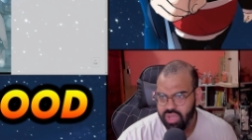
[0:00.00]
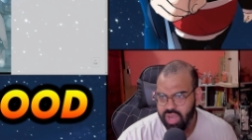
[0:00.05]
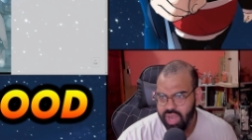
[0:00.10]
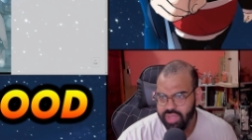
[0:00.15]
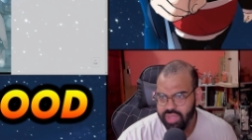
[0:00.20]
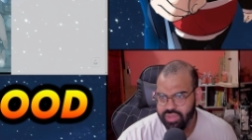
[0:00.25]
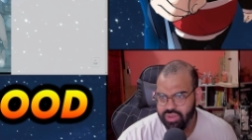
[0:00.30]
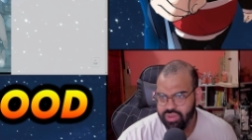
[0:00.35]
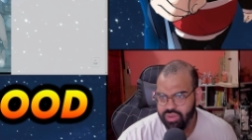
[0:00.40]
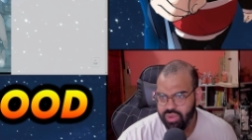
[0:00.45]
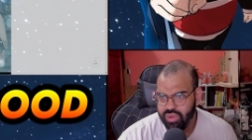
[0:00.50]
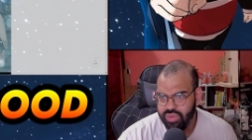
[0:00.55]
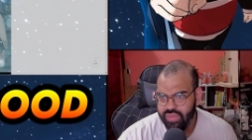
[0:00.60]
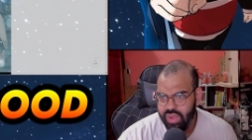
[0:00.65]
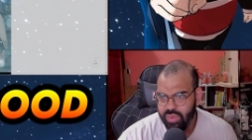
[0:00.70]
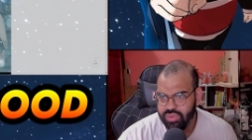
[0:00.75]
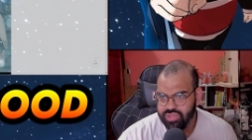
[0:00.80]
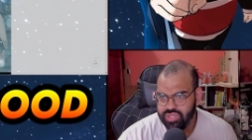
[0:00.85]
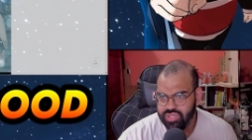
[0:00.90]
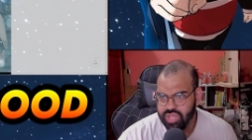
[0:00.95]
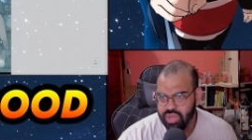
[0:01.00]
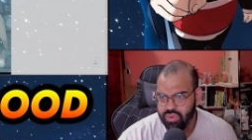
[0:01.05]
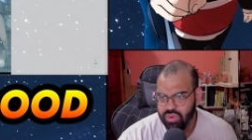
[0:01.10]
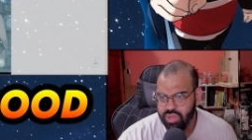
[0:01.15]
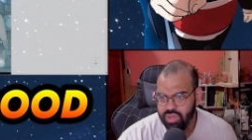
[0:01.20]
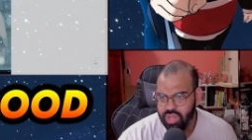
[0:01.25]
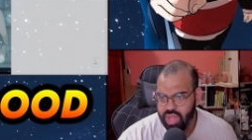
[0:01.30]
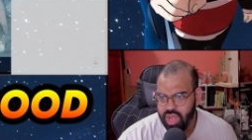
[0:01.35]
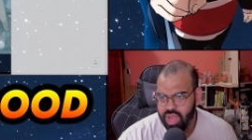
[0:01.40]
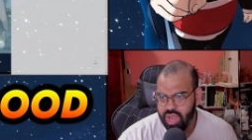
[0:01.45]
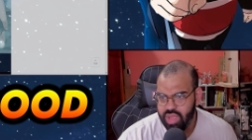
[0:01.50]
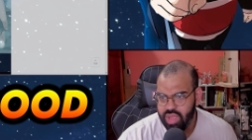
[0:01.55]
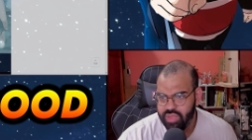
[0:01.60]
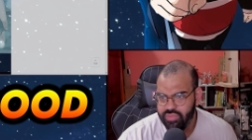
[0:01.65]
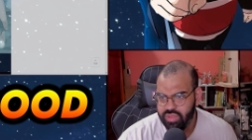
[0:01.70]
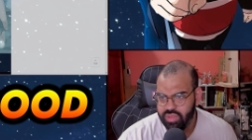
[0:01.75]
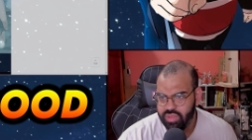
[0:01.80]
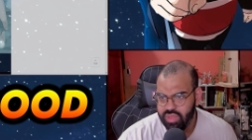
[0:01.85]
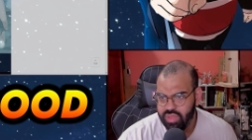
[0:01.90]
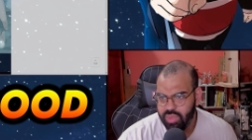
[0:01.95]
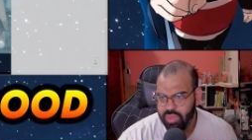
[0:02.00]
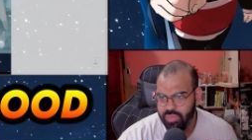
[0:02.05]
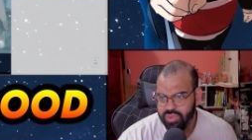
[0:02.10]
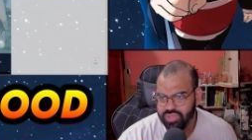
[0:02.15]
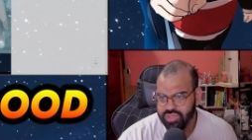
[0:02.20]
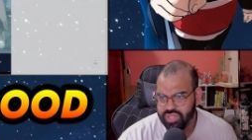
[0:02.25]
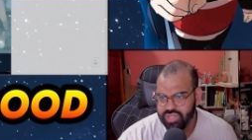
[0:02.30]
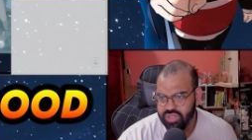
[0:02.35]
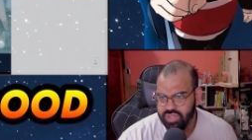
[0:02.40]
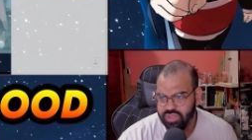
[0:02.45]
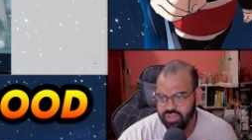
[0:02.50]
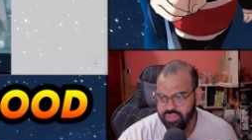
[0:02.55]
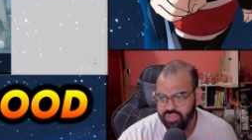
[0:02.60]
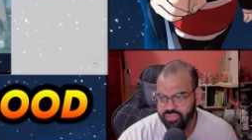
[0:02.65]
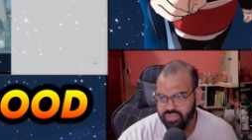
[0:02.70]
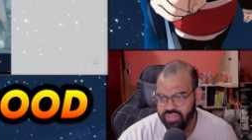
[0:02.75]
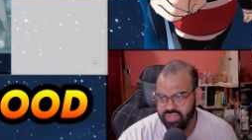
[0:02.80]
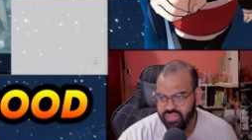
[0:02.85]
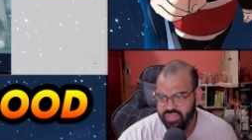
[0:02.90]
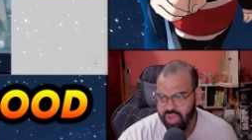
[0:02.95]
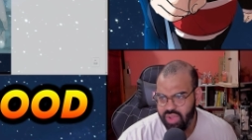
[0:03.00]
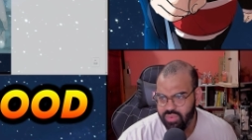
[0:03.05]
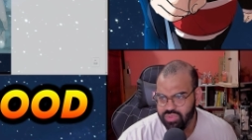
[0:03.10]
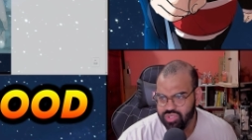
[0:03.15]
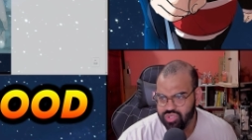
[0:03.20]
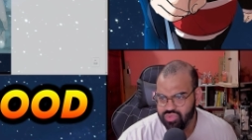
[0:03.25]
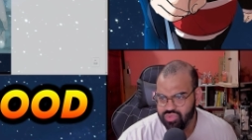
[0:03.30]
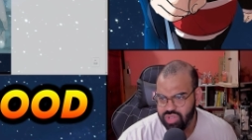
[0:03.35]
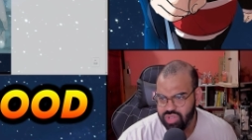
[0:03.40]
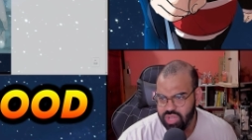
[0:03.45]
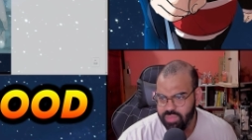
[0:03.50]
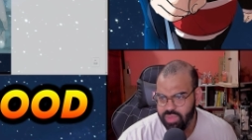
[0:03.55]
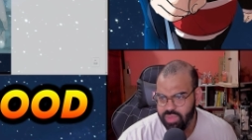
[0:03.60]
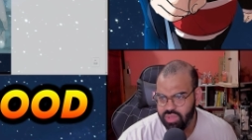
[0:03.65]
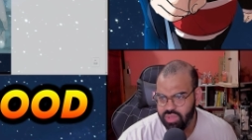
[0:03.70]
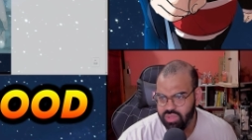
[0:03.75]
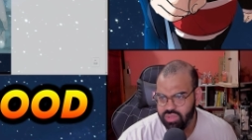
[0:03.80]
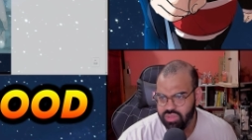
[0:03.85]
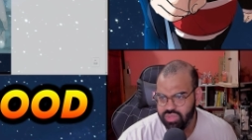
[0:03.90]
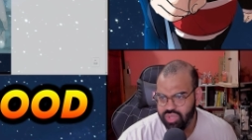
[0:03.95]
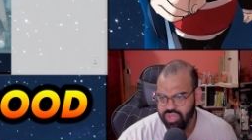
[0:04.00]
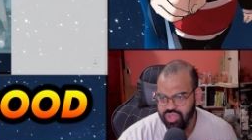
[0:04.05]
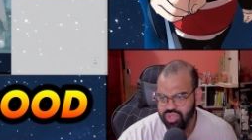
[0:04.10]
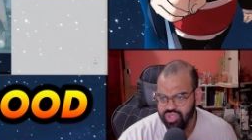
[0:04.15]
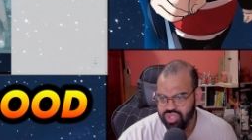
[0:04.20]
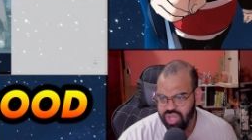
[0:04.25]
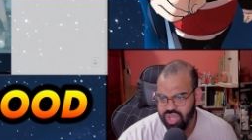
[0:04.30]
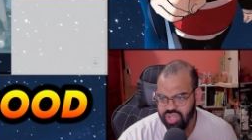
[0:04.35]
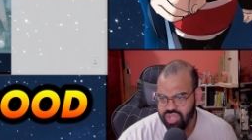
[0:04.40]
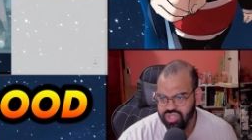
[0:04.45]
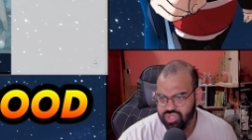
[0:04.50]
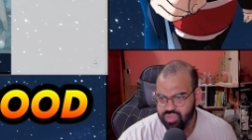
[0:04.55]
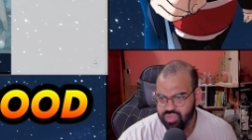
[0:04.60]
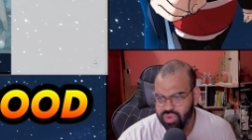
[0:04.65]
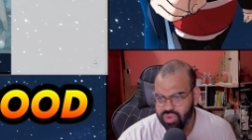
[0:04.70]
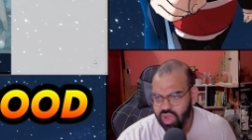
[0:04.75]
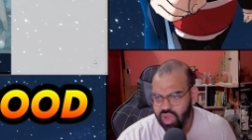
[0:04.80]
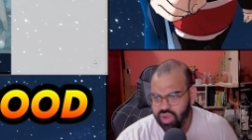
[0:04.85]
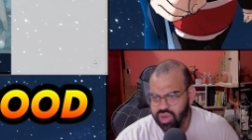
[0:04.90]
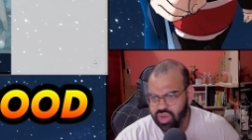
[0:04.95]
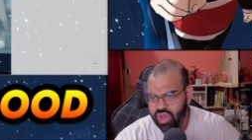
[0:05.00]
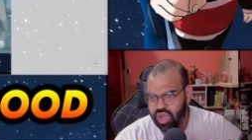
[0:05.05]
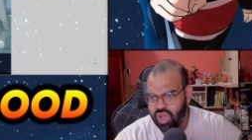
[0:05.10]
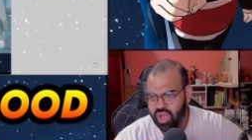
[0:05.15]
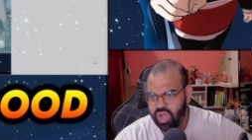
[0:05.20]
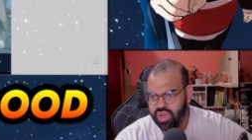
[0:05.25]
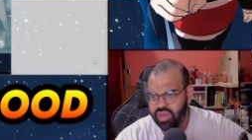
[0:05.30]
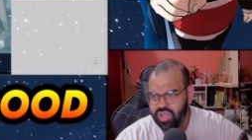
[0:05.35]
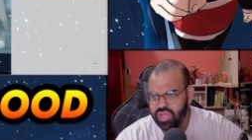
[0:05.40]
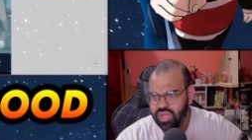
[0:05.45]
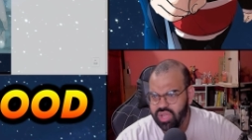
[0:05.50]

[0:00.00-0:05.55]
I didn't know if I was dead or alive. It was if, if I was dreaming. The injections went on and on,